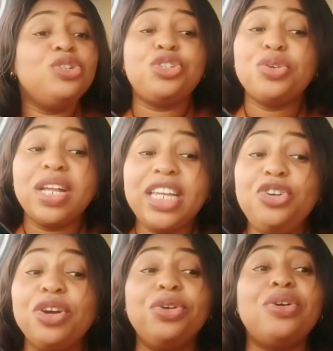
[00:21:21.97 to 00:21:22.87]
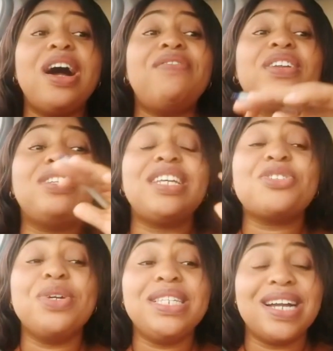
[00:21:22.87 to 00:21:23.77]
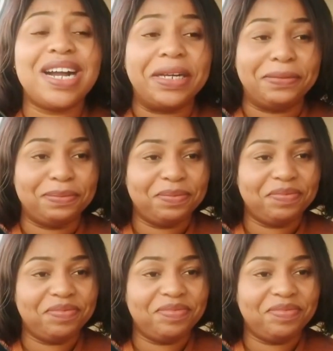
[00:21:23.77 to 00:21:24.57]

Surely you're going to have another screen time.